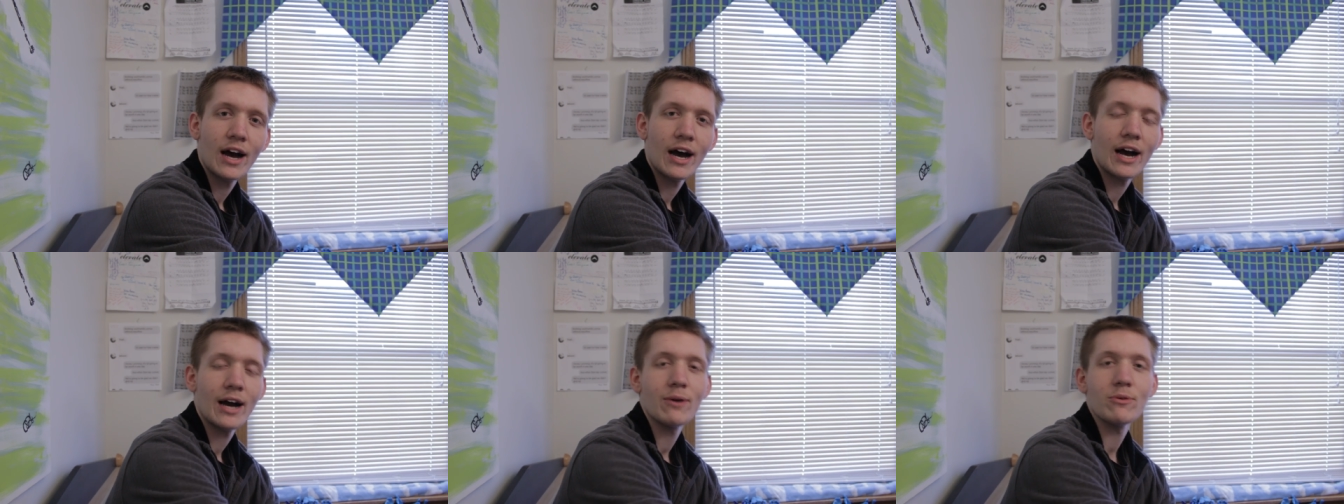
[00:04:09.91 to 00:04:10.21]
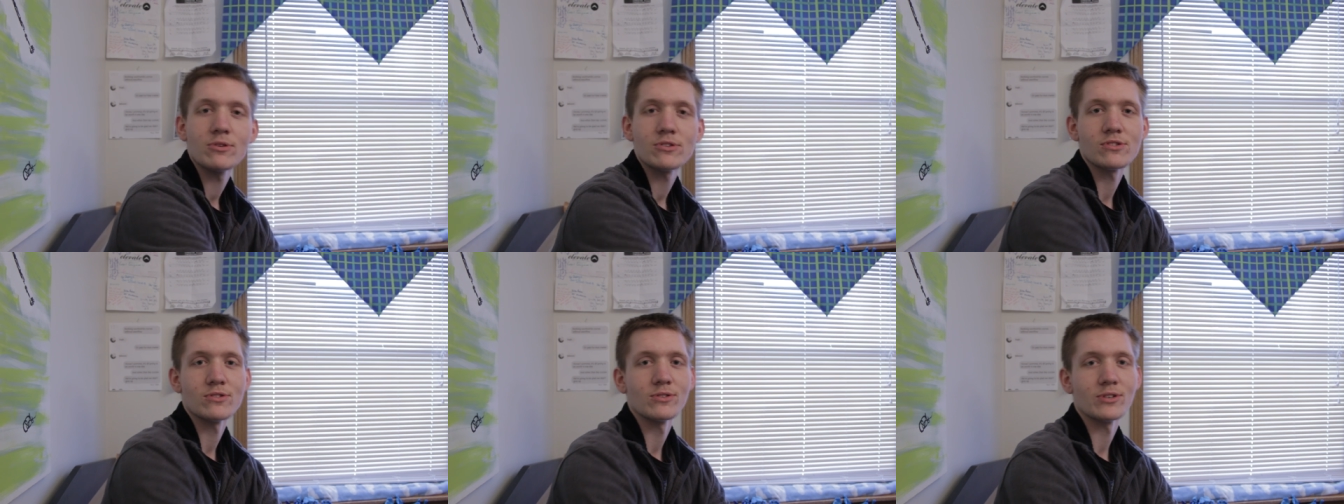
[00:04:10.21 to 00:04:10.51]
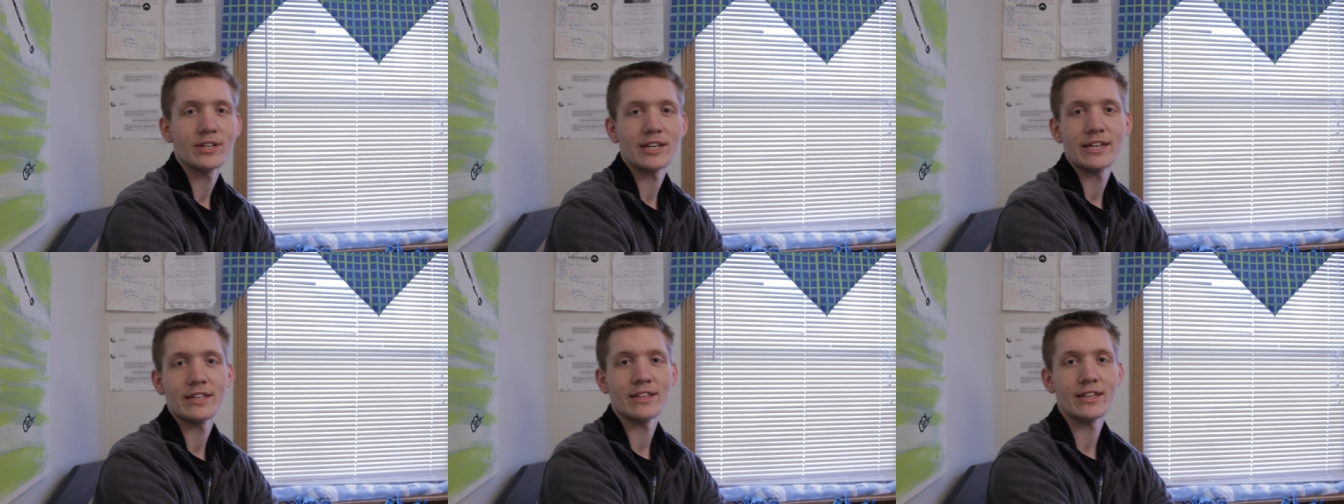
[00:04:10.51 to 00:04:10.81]
I wasn't
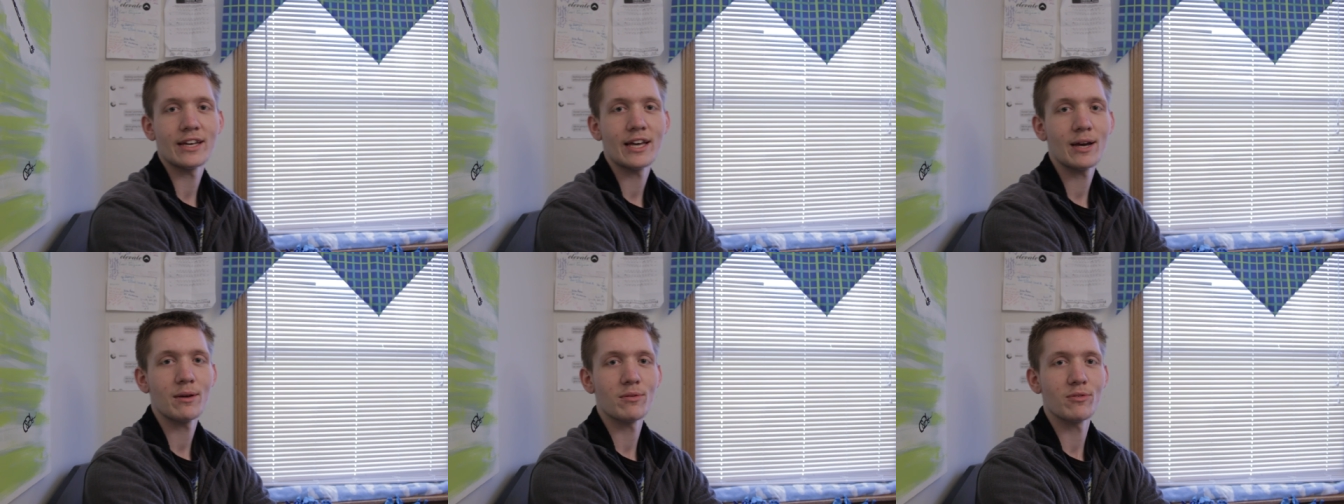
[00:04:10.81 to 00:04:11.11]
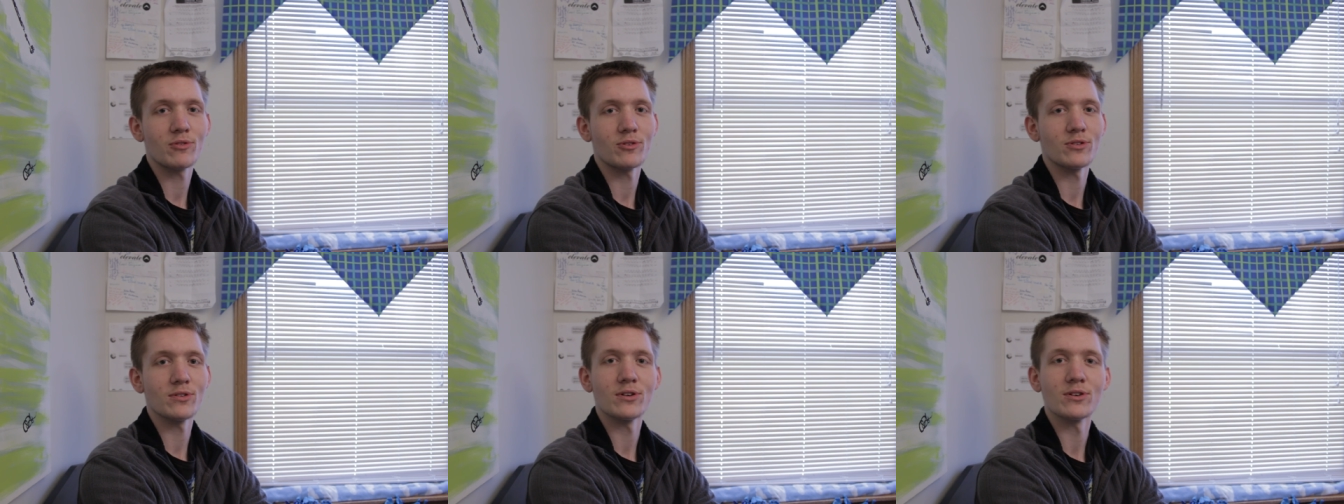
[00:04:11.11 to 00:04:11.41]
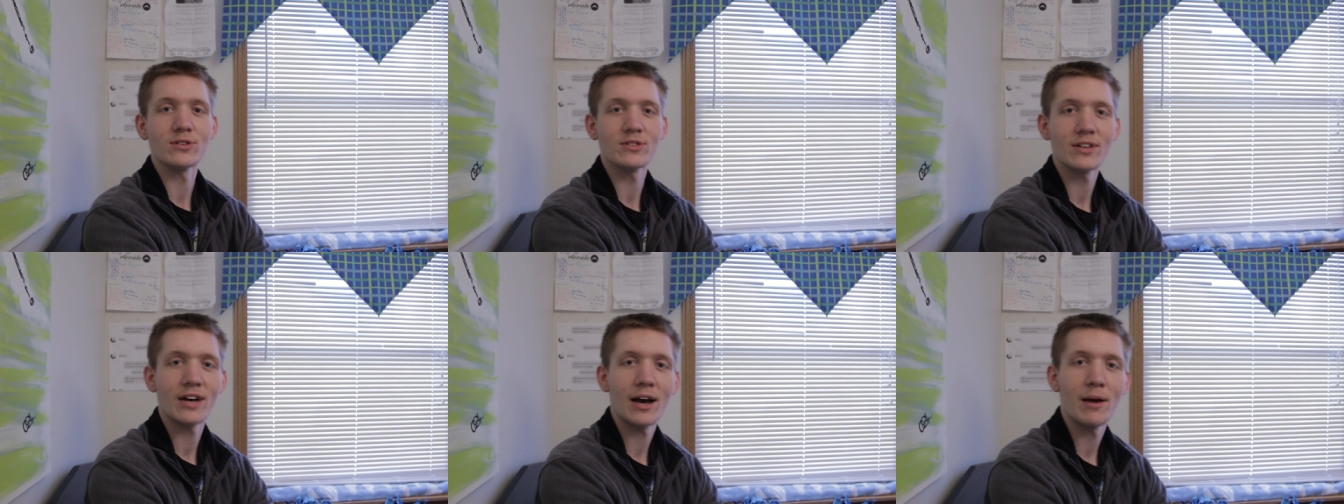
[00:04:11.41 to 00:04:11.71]
looking at the camera for a
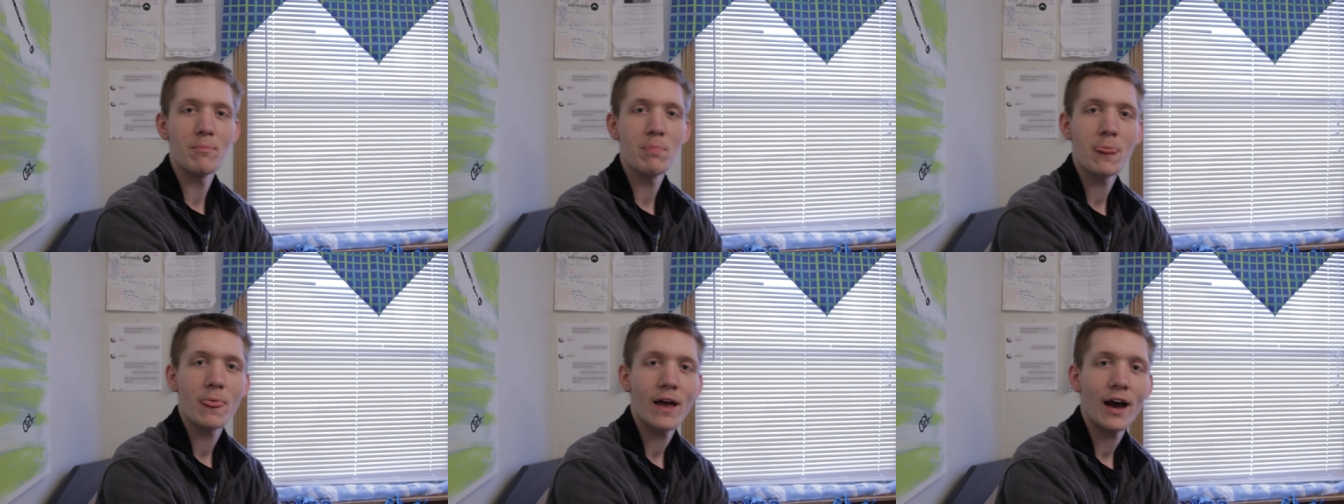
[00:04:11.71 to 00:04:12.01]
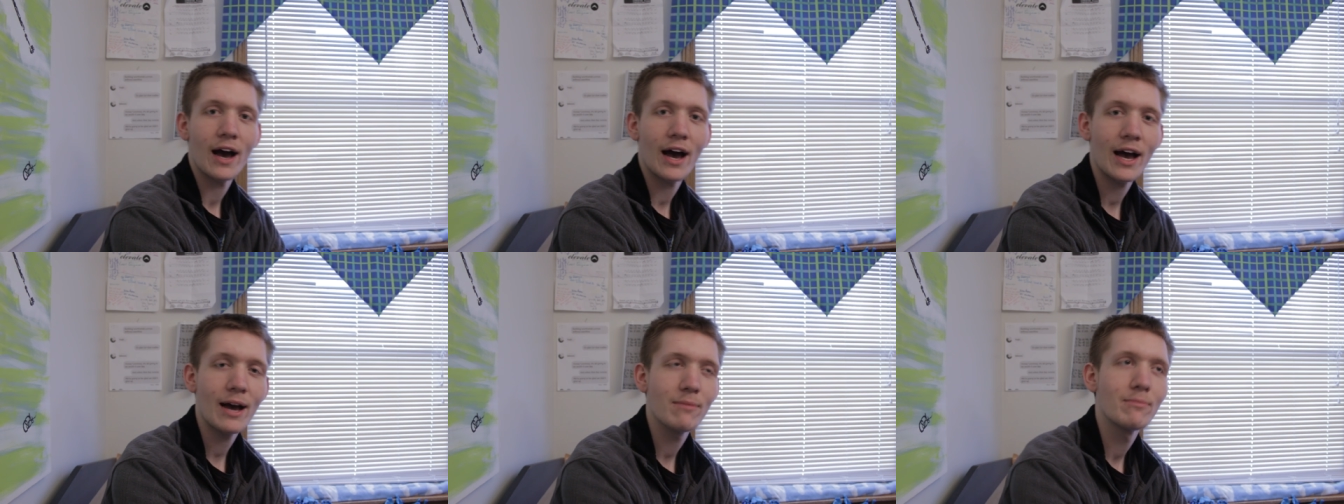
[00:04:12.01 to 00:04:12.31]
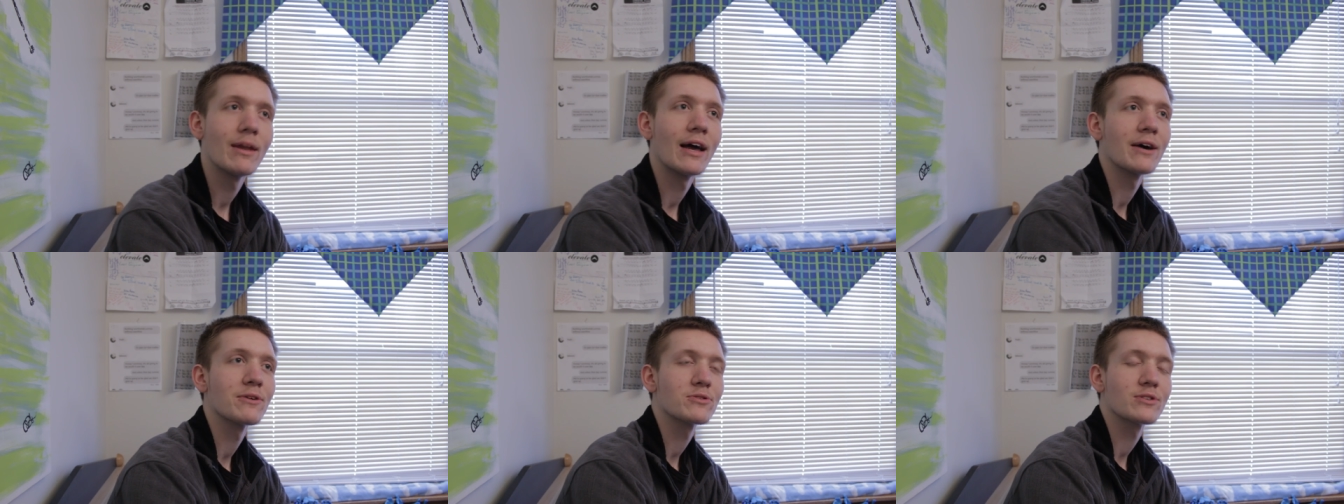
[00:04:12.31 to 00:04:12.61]
long time.
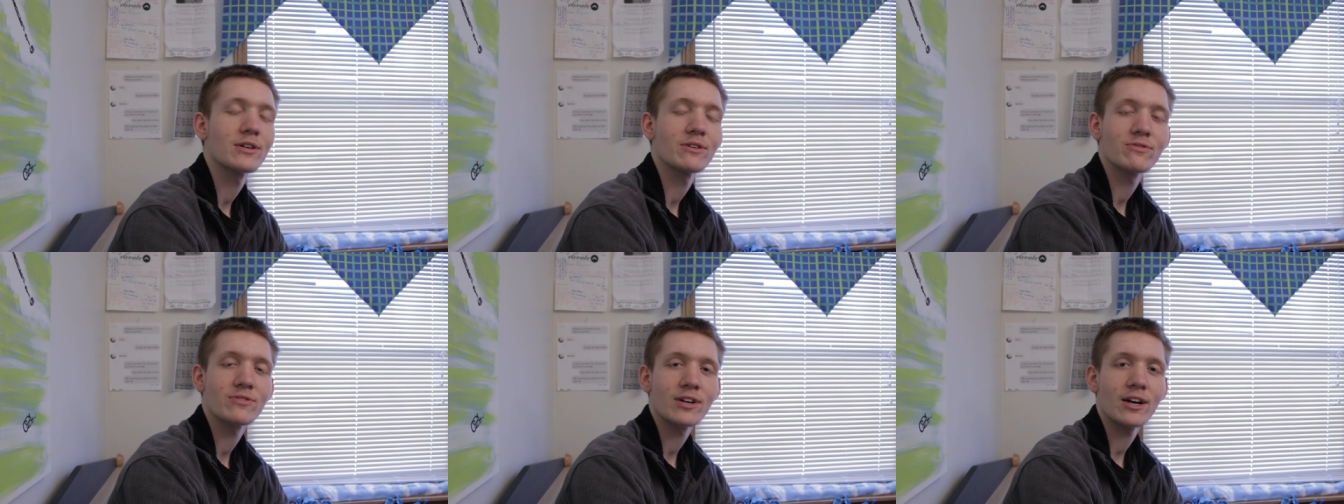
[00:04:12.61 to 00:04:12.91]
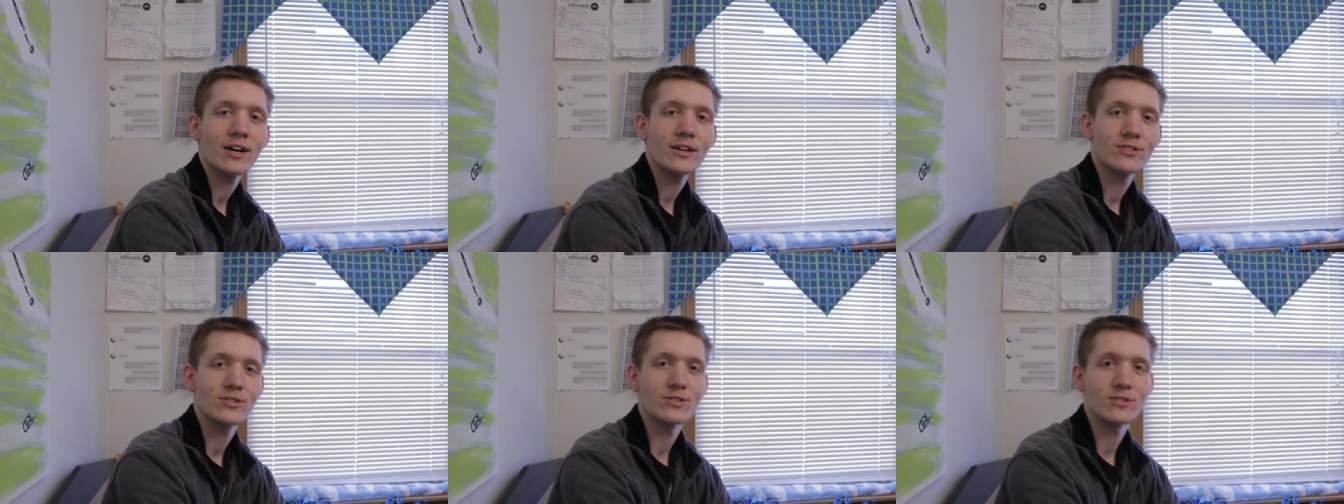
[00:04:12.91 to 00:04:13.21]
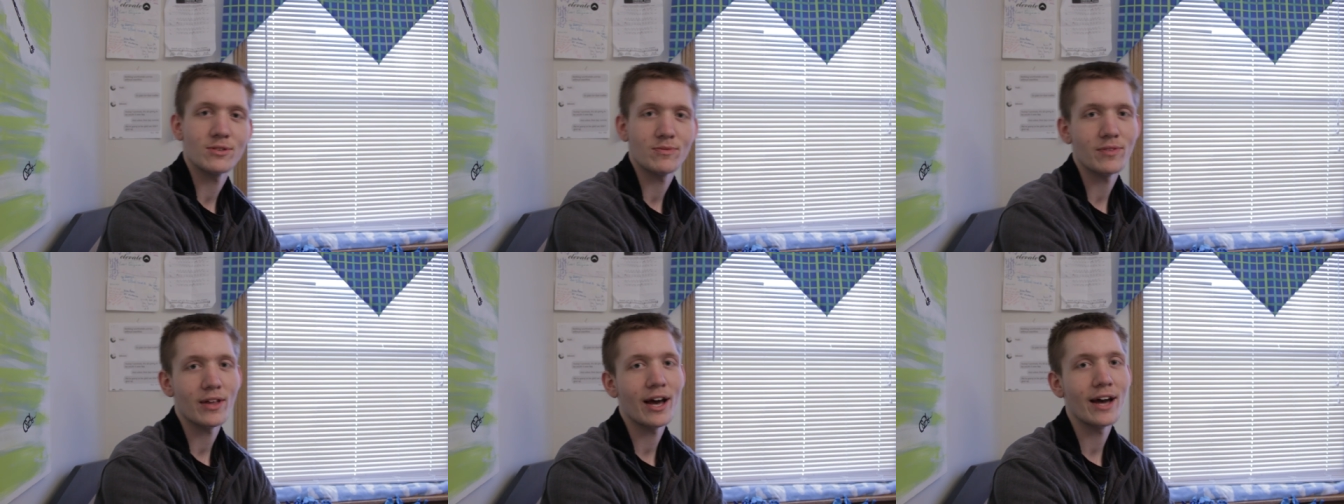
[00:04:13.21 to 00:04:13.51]
I'm now self
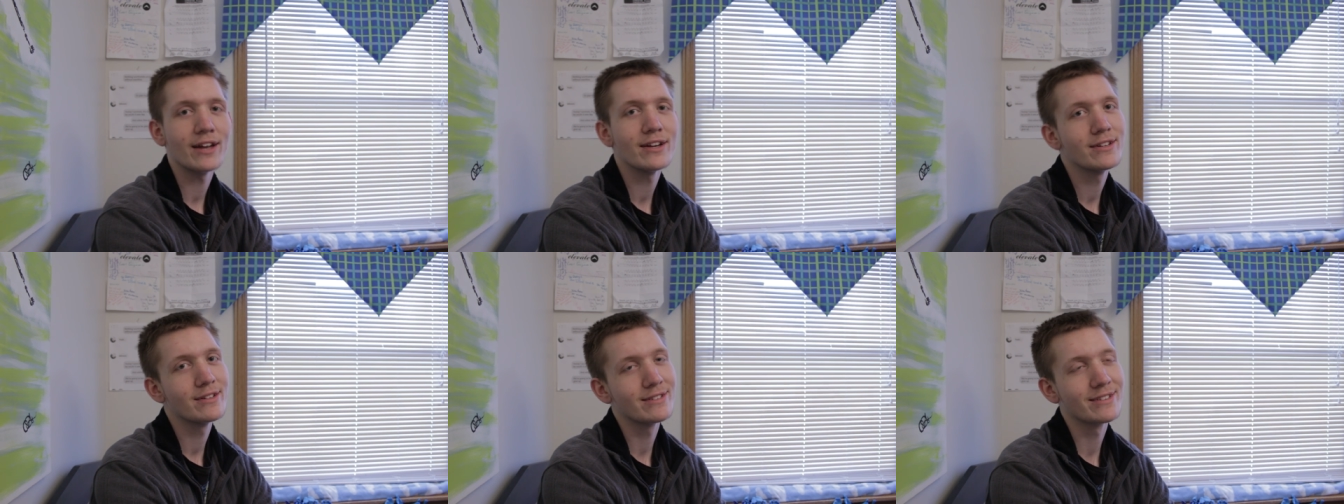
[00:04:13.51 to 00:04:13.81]
conscious of that.